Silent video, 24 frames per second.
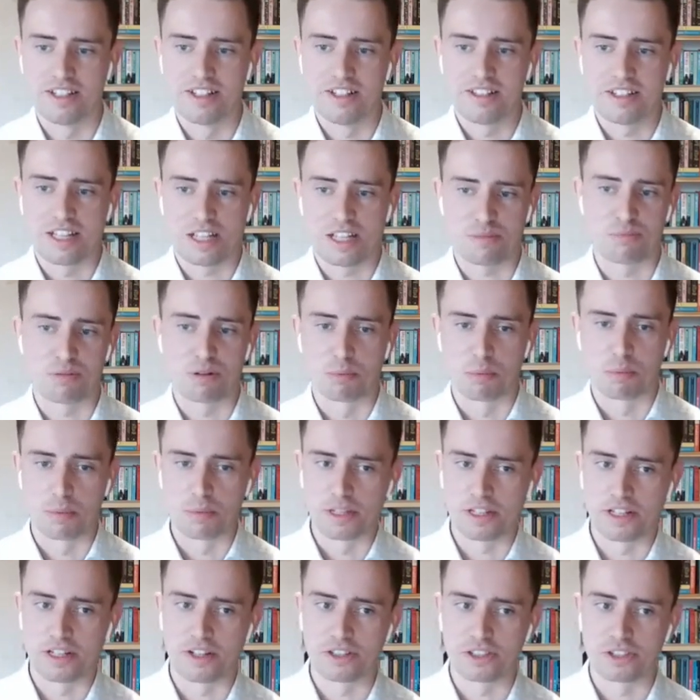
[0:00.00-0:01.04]
that's probably
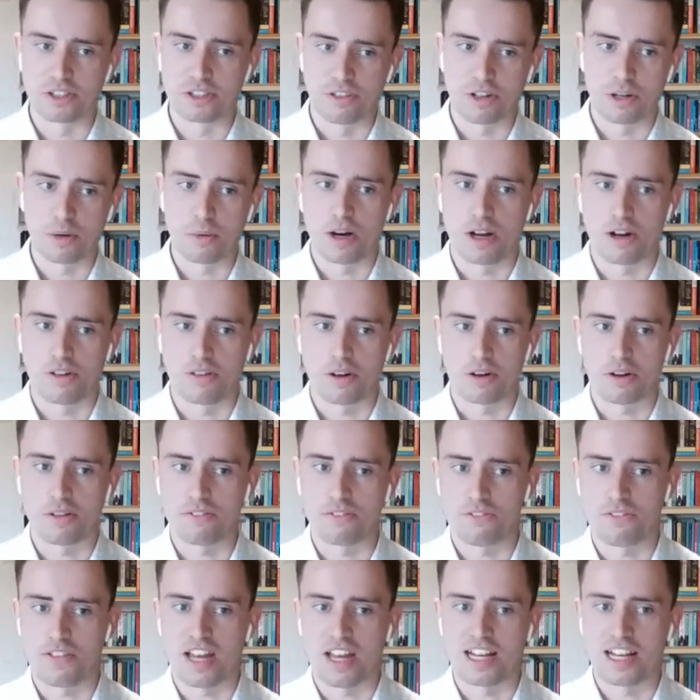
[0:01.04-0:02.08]
going to require a
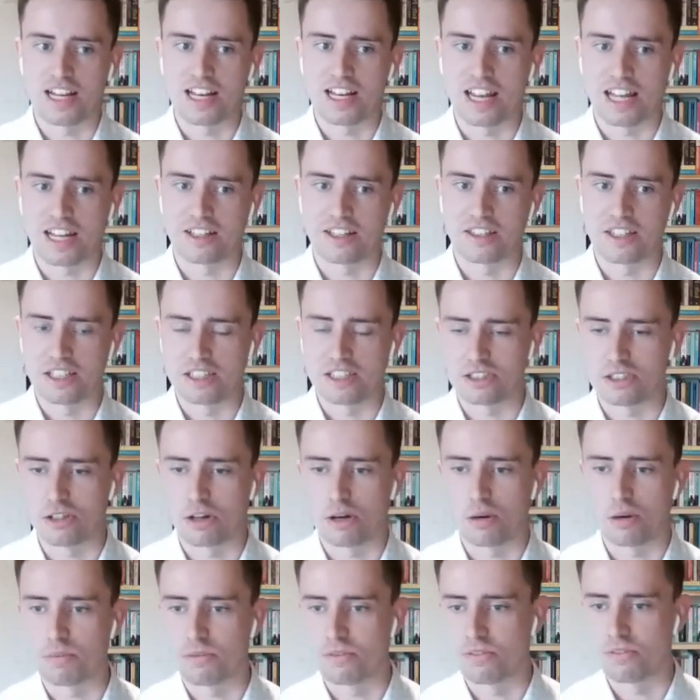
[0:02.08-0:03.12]
fairly lengthy
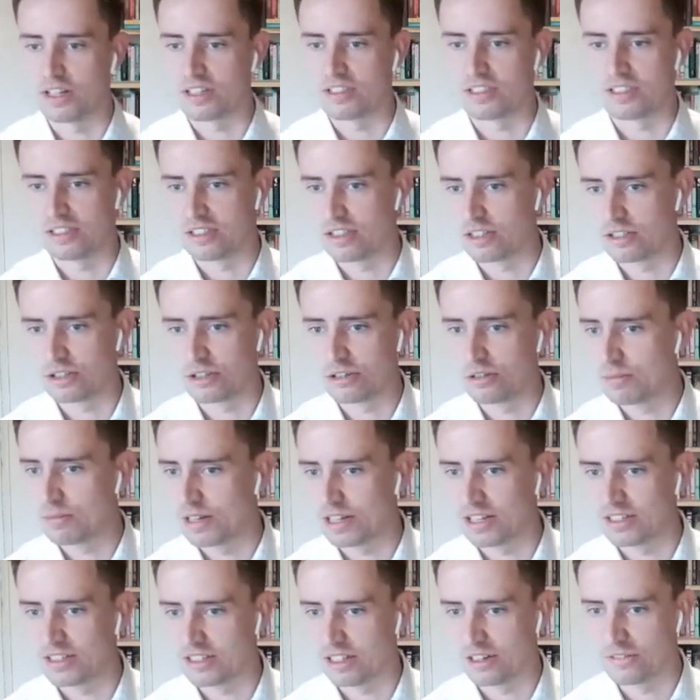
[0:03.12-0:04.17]
stop versus the 2
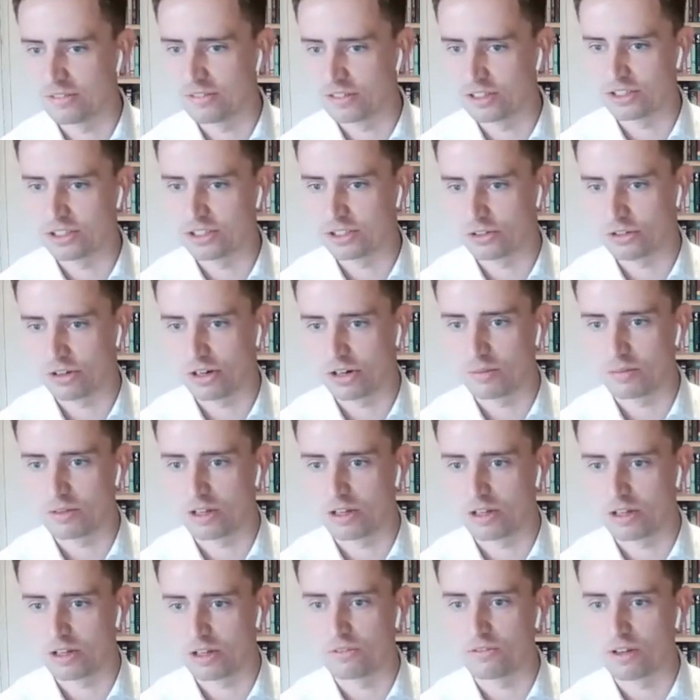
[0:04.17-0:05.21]
minutes that I've just described at
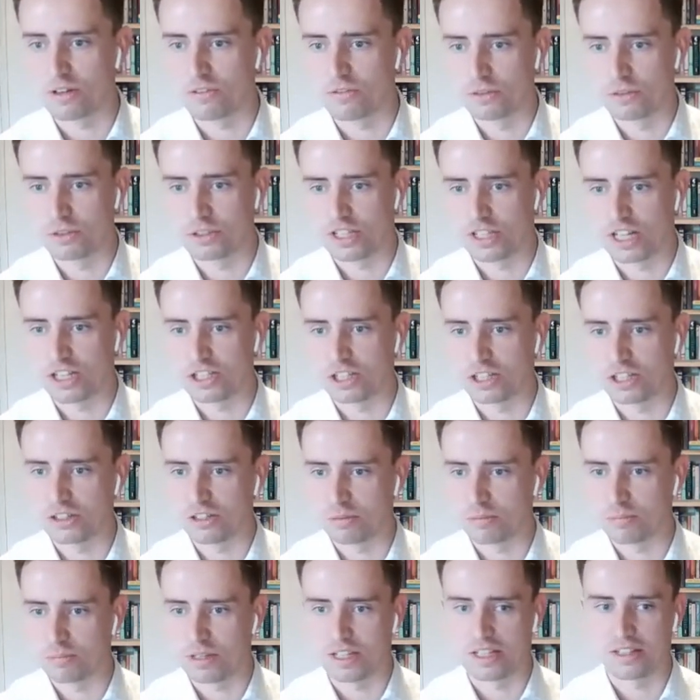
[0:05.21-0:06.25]
a fuel station. It could
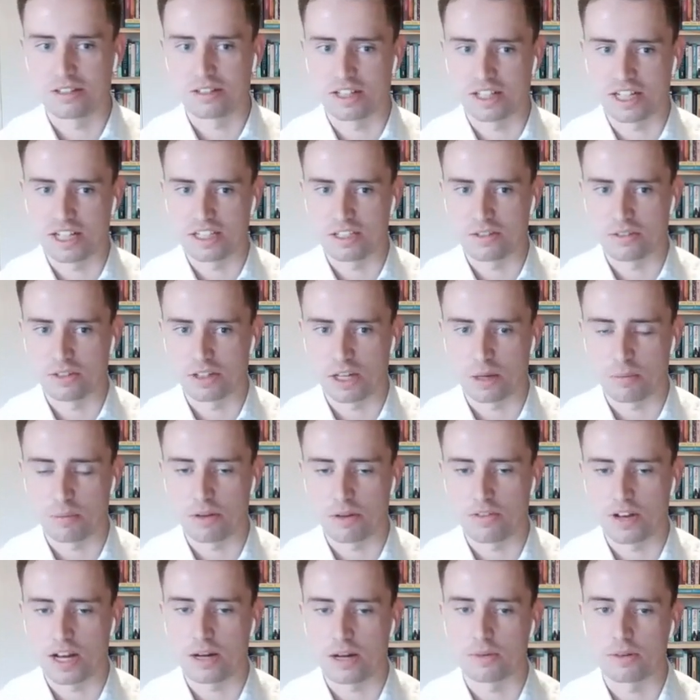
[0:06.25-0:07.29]
be a case of a couple of
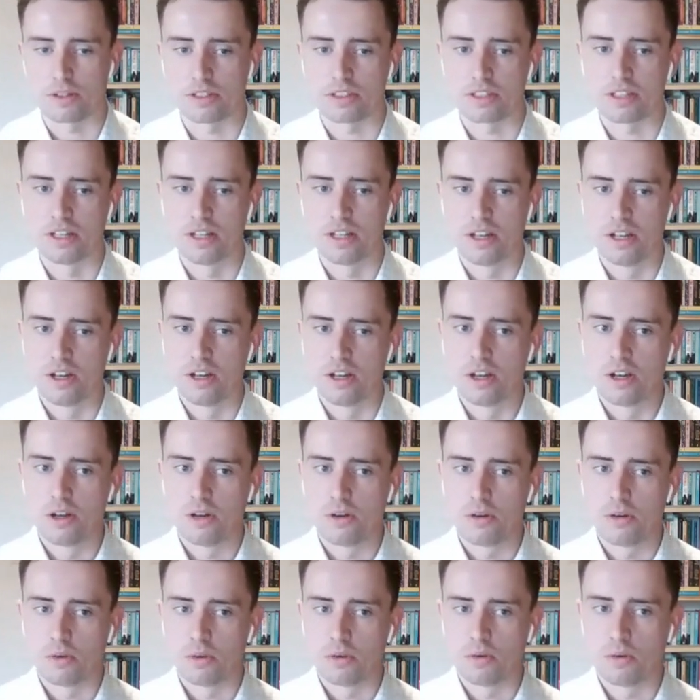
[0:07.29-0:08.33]
hours.
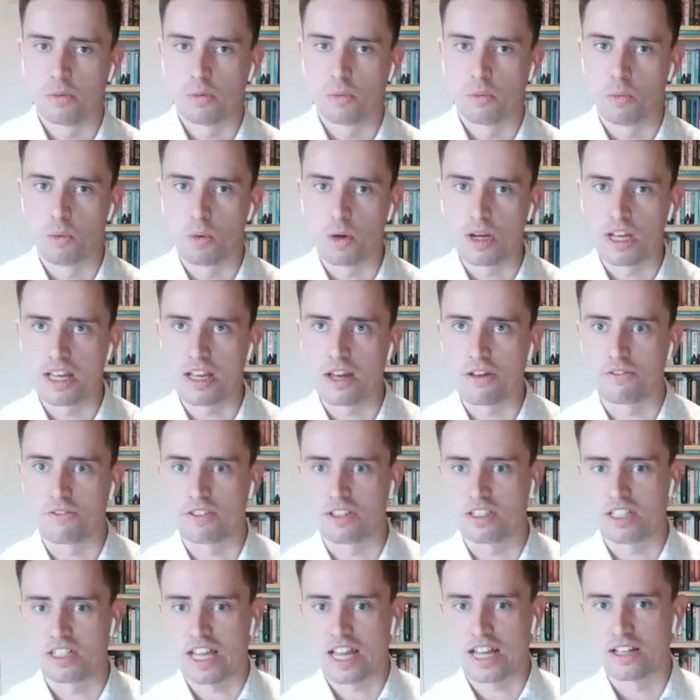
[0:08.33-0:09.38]
We have
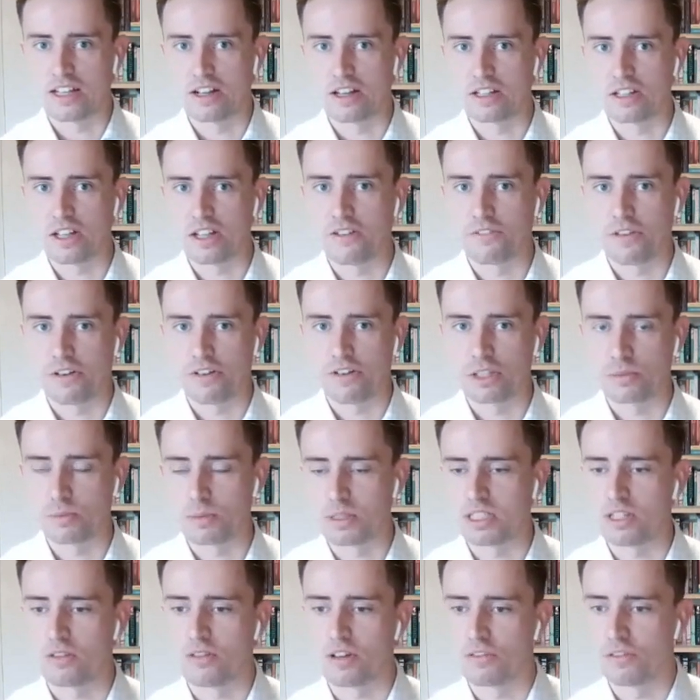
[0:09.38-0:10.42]
taken a very
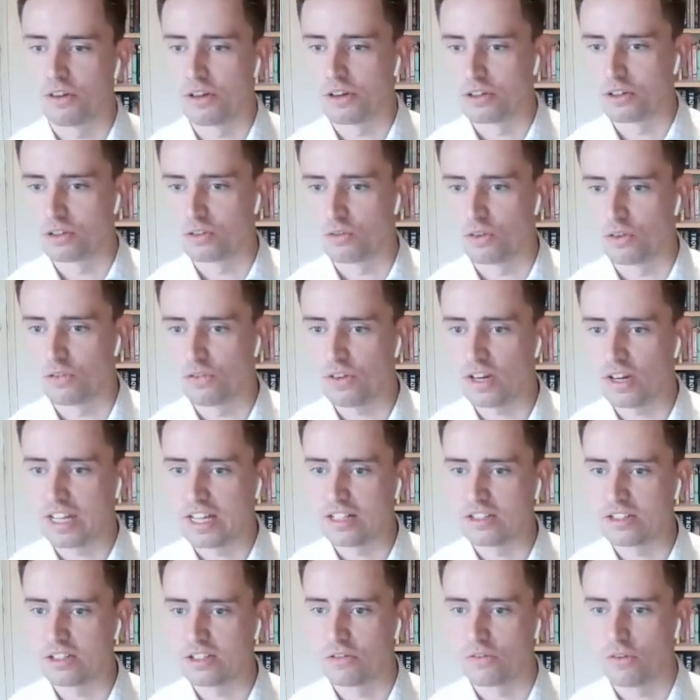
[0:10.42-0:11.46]
specific focus for
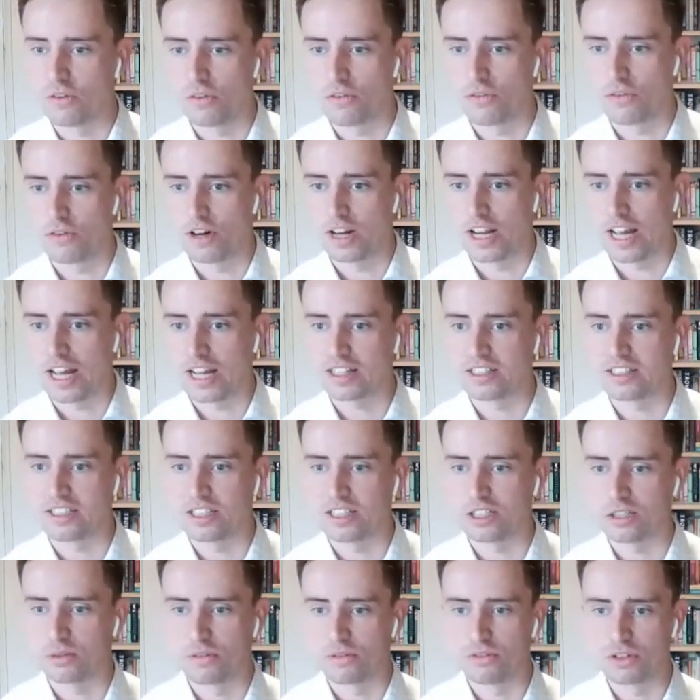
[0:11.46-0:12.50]
fleets of offering access
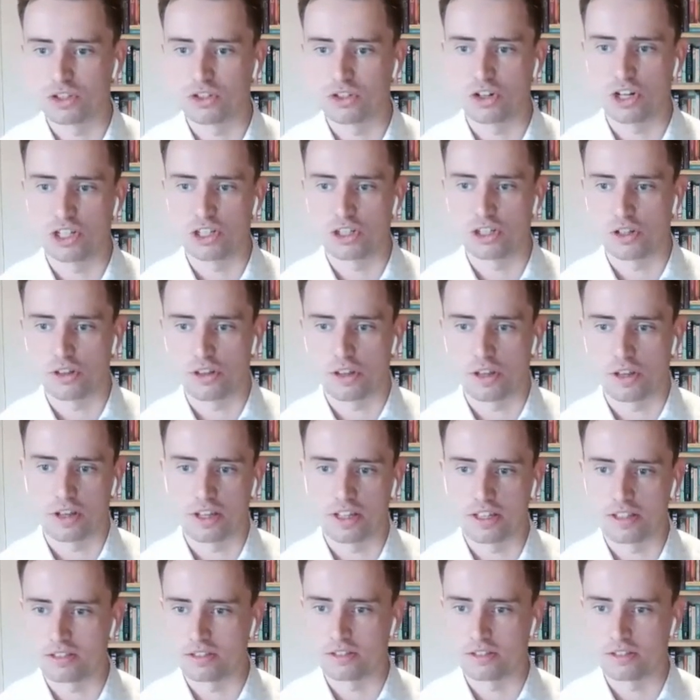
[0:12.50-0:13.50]
to infrastructure that is